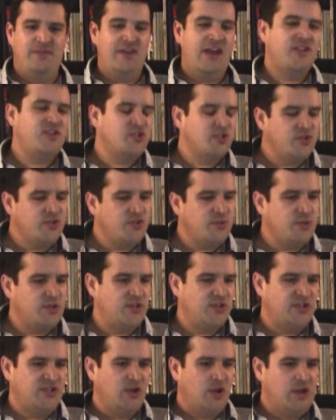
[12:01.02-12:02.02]
Adventures,
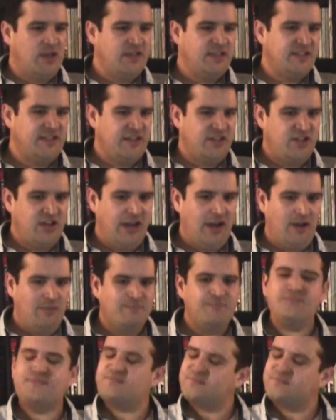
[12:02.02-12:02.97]
which is on Disney I Channel.